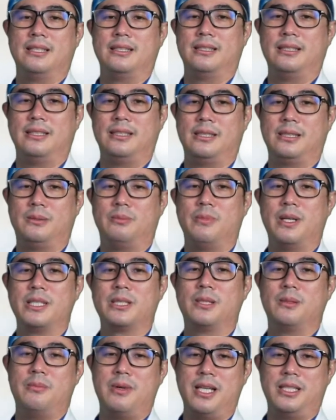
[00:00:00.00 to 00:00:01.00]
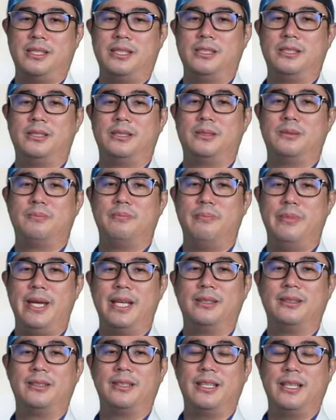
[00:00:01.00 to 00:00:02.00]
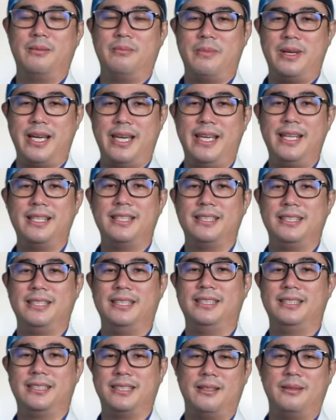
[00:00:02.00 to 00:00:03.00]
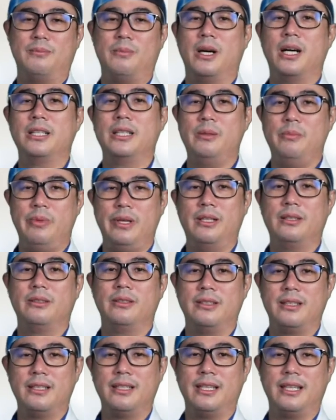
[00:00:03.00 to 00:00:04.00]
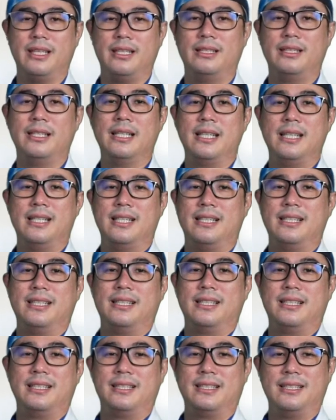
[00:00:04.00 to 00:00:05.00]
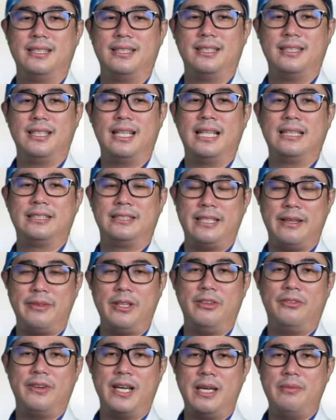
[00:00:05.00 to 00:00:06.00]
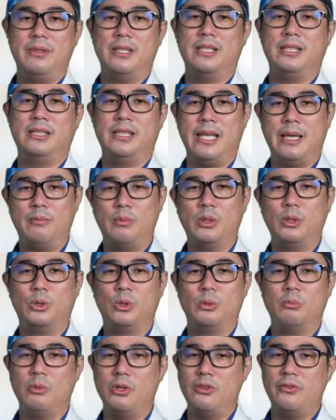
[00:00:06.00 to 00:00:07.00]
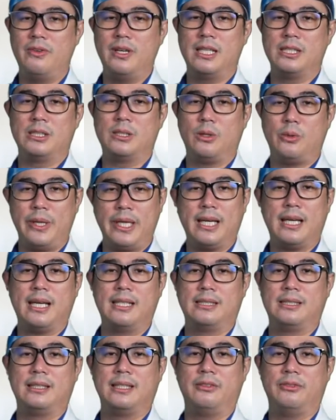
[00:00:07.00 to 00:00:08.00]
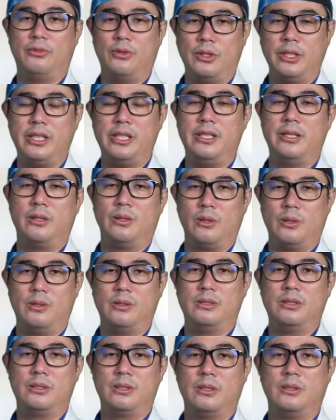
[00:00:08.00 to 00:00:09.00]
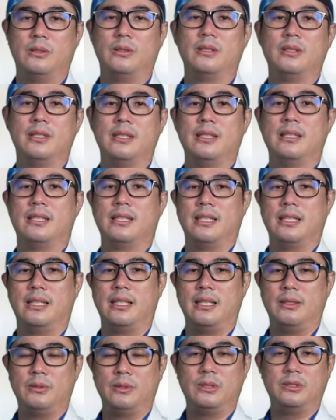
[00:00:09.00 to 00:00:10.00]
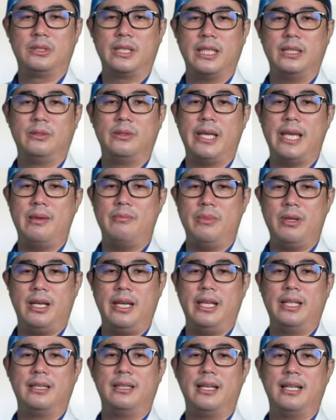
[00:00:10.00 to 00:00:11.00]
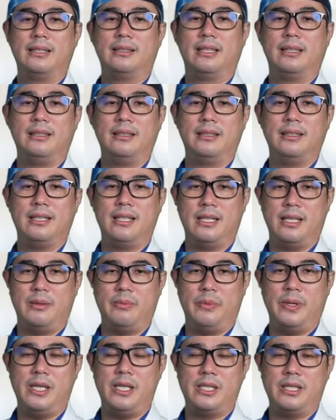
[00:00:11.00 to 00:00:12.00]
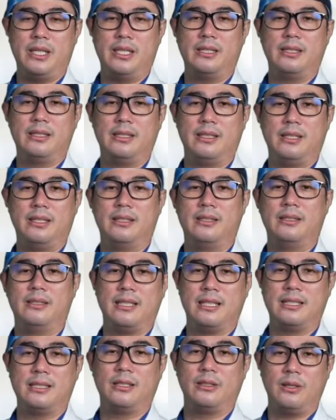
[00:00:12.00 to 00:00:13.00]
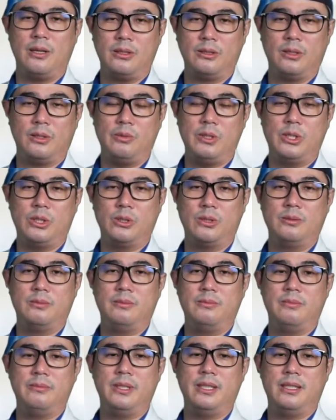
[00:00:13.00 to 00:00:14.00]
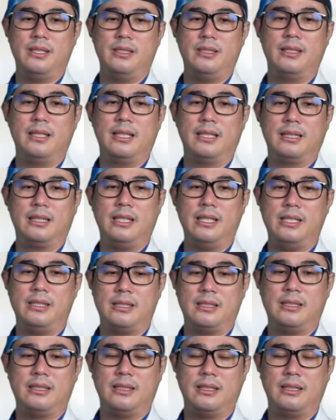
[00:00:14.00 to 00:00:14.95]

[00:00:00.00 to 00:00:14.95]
his muscle mass is better than mine. He's a bodybuilder, and at 75 he's able to move as quick as a 40-year-old. So, and I would try to emulate that in a patient. And as a doctor, we should be at least